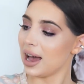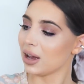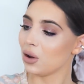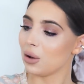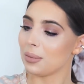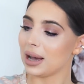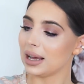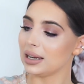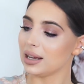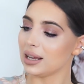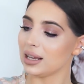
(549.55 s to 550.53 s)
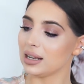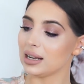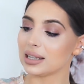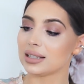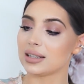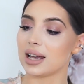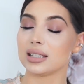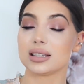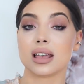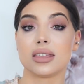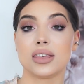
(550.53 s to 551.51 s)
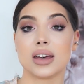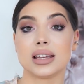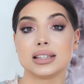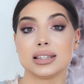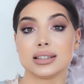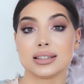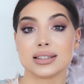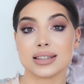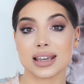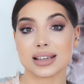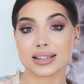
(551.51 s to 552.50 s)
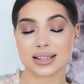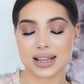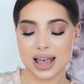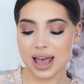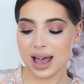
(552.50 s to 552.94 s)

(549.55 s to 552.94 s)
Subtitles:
I got mine in size 36.